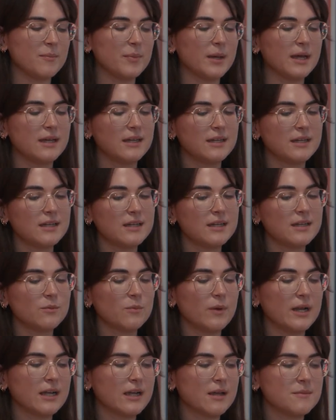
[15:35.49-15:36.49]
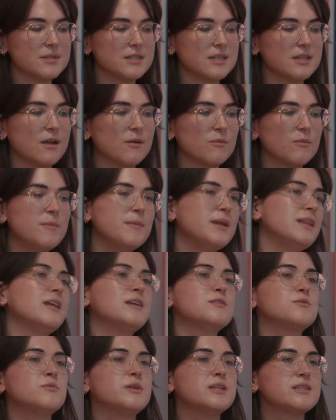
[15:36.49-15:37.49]
But when it comes to young women,
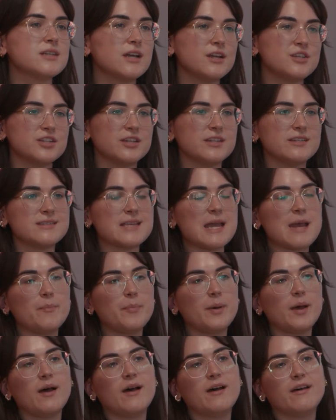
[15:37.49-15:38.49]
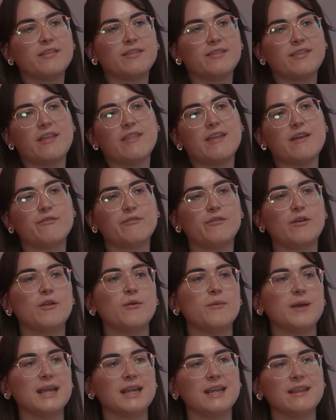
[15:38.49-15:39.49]
there's always such a set path that they're
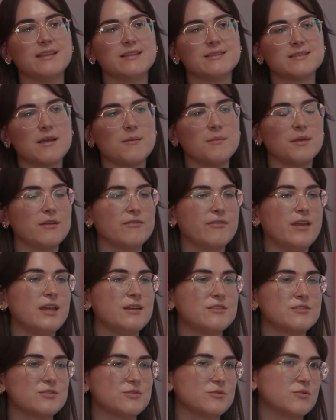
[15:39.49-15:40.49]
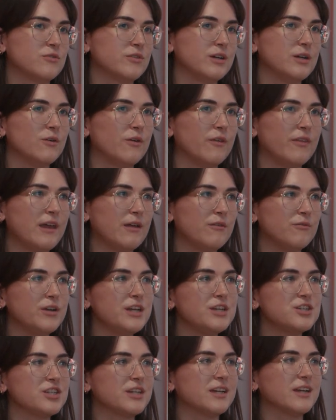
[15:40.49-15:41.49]
following in this coming of age story, or they're
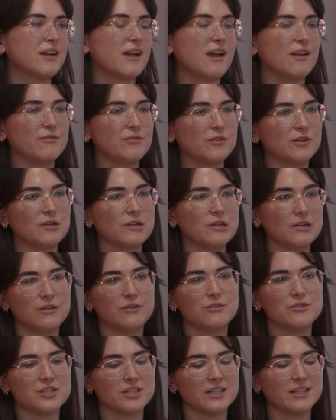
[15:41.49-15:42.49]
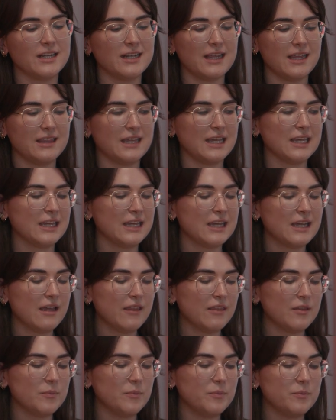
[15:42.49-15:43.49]
reaching a kind of conclusion. And I think
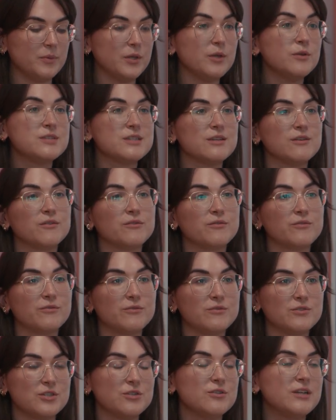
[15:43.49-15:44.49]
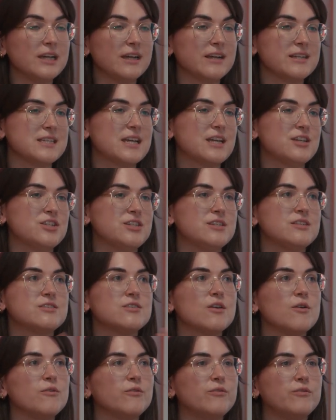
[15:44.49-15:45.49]
the beauty of Julia is that she's
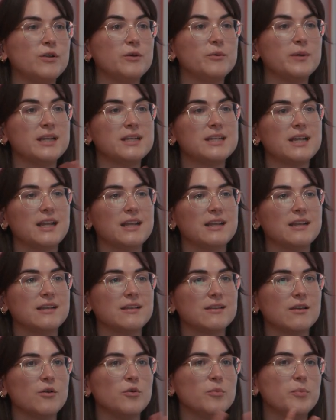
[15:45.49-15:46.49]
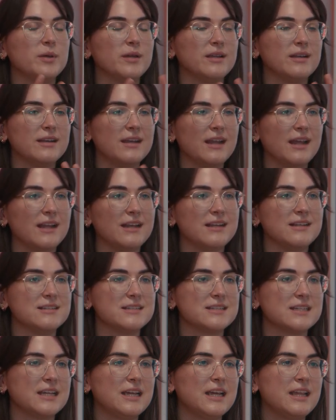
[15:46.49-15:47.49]
so fluid and open,
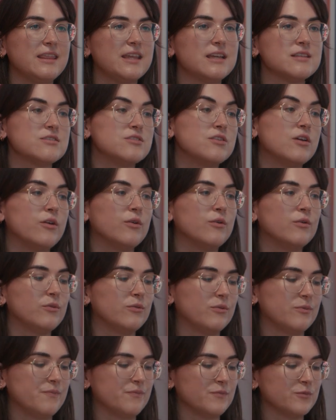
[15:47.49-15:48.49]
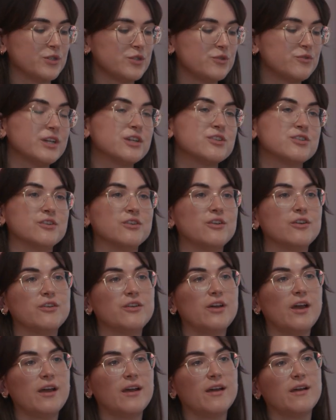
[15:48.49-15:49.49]
and there's no restriction on
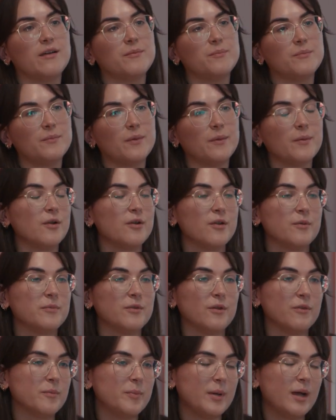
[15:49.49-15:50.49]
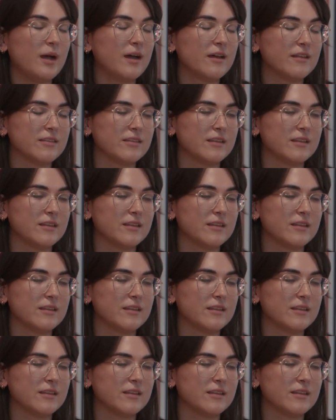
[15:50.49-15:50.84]
her, on the path.